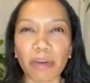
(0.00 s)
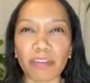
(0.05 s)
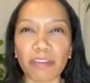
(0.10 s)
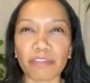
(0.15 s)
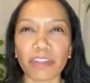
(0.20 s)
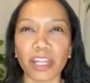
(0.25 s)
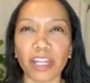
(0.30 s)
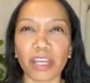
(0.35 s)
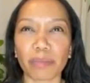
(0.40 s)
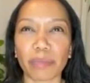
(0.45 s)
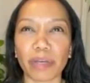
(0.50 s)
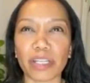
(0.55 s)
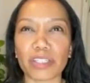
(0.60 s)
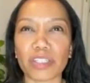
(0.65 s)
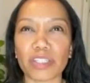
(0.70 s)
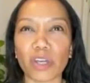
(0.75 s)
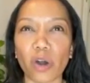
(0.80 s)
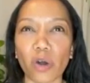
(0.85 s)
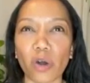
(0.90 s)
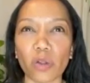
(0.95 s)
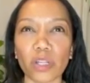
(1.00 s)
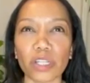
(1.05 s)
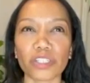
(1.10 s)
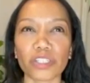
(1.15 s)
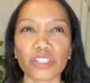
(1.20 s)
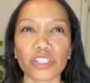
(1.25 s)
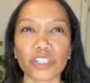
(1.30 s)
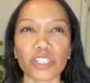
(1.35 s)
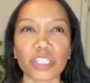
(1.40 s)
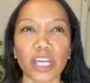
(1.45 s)
I feel like my soul
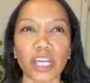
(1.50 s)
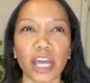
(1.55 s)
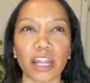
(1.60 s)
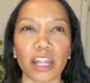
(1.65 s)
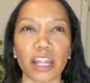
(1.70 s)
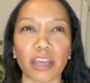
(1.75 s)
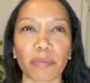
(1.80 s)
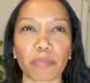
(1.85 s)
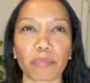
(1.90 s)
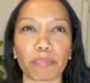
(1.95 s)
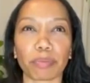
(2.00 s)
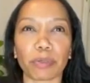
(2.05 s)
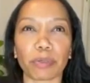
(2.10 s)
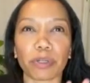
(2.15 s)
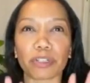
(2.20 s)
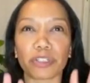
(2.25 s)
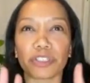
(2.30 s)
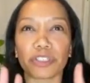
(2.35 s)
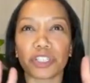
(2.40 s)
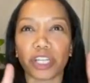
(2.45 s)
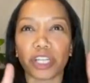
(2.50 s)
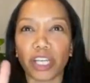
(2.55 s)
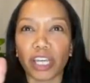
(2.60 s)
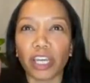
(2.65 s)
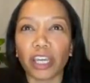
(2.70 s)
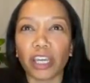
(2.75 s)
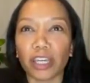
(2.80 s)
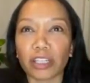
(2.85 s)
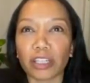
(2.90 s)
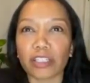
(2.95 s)
is just kind of like
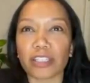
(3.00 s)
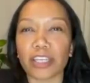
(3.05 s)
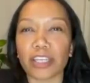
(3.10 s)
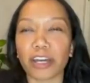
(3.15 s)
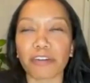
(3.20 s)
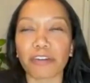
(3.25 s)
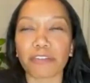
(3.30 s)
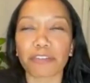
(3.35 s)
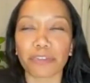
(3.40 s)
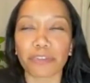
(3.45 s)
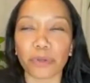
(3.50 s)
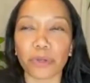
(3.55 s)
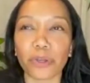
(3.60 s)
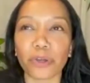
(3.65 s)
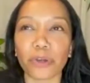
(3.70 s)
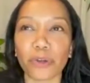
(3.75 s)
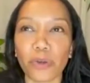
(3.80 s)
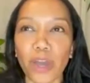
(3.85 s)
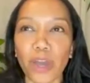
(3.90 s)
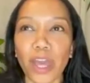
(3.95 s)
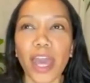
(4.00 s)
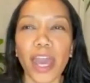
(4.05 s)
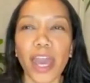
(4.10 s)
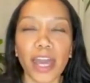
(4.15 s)
pushing itself through.